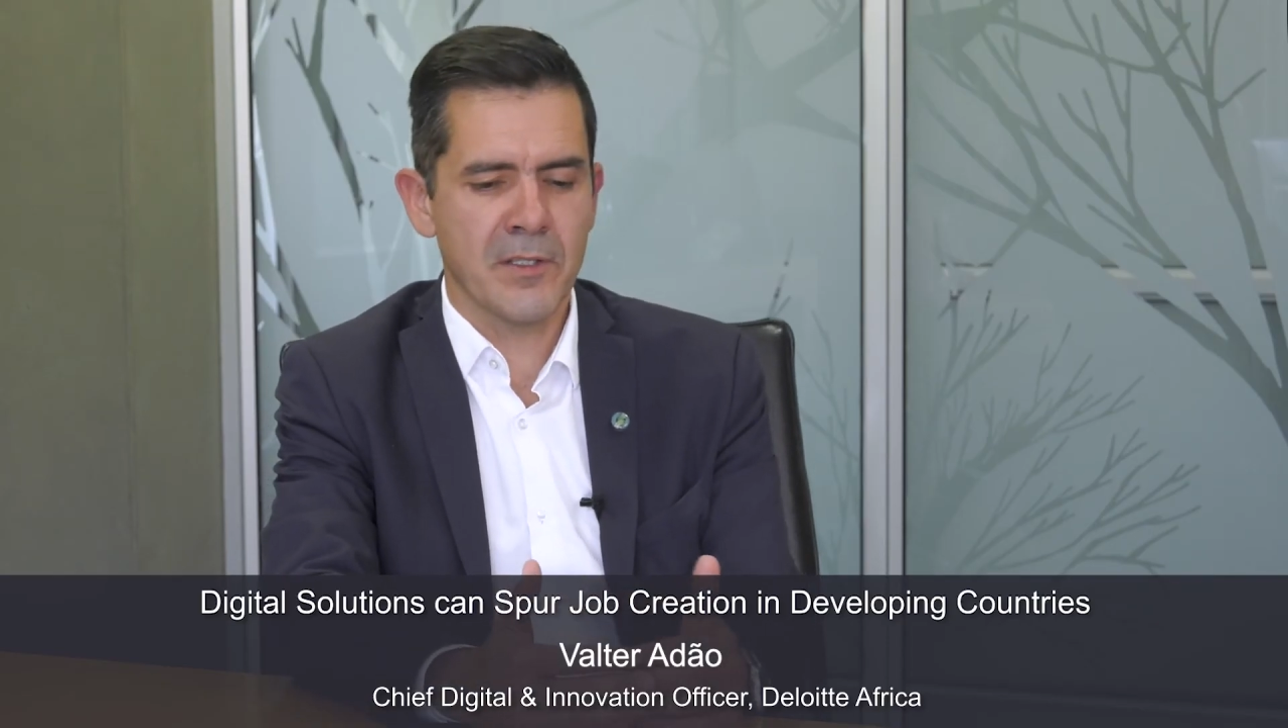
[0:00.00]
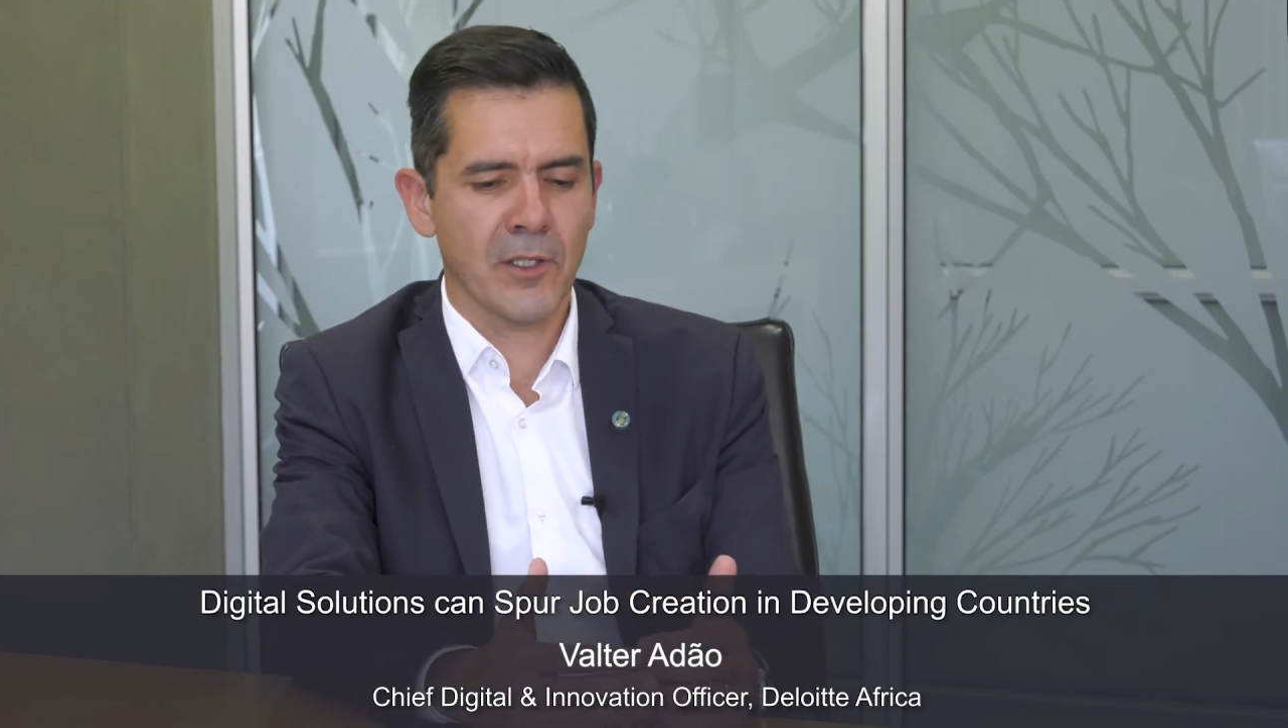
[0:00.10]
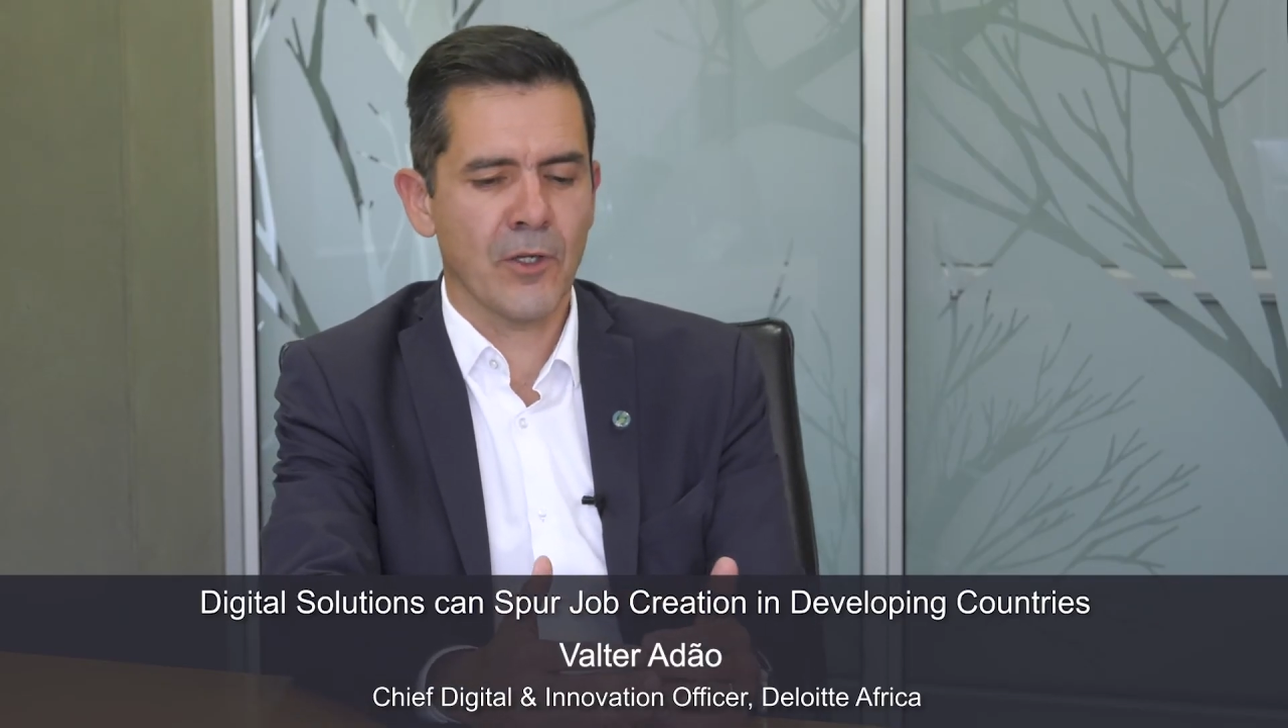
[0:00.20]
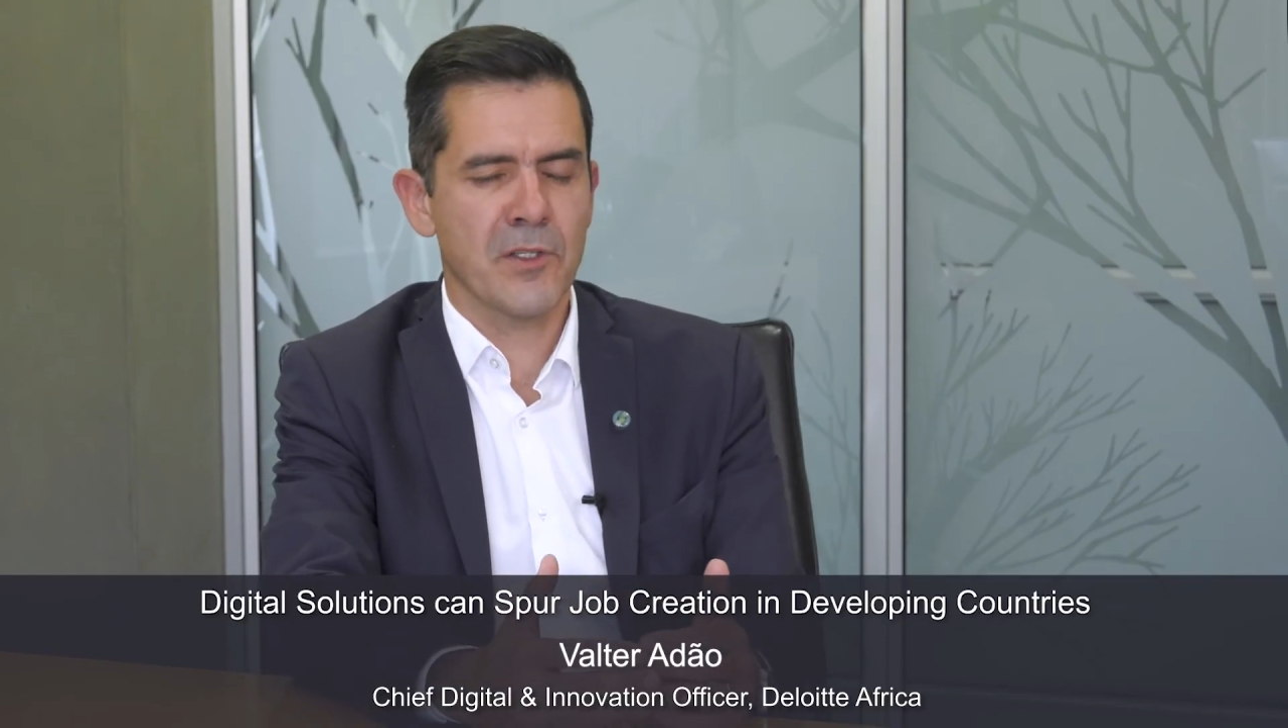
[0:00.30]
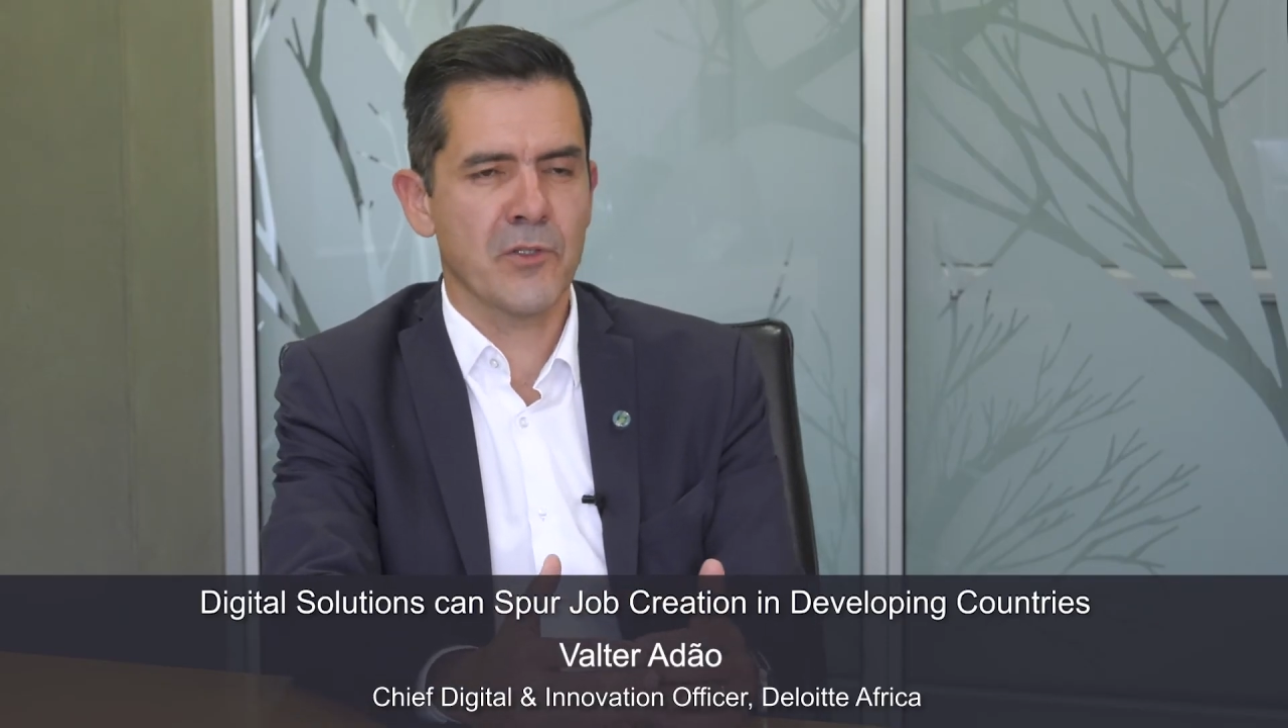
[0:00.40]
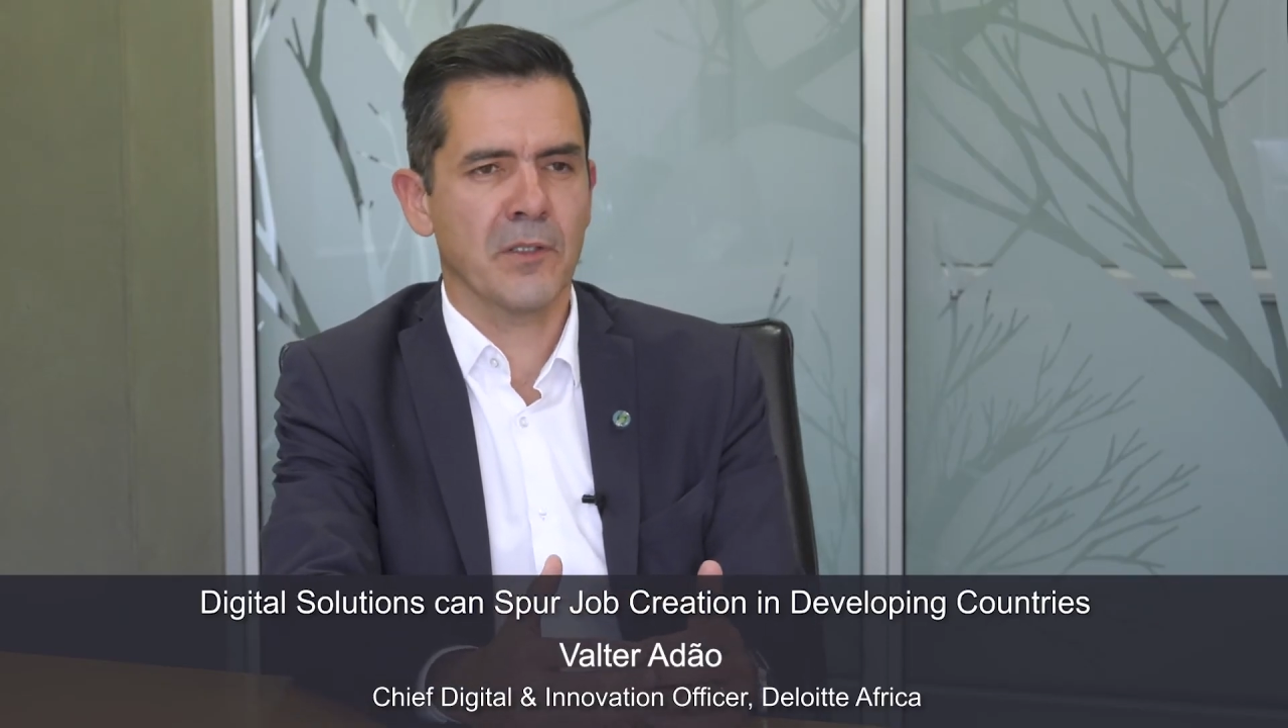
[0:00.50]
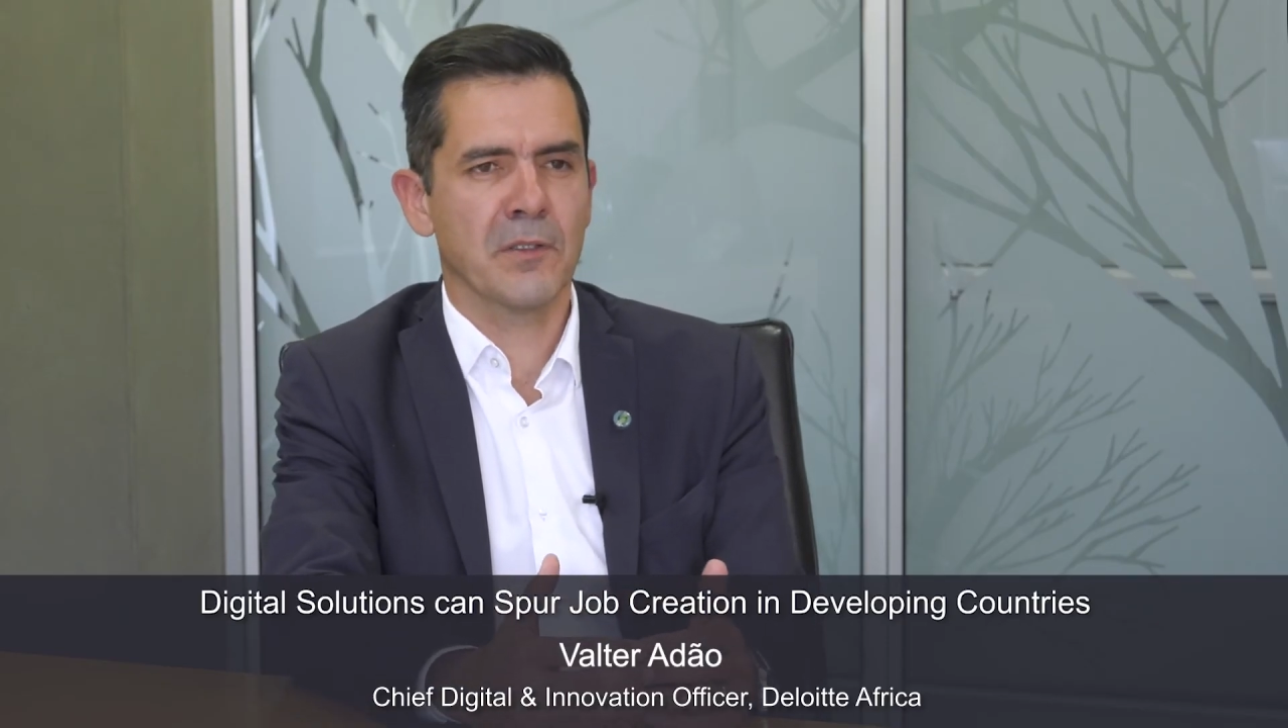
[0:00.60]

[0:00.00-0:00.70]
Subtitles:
in the construct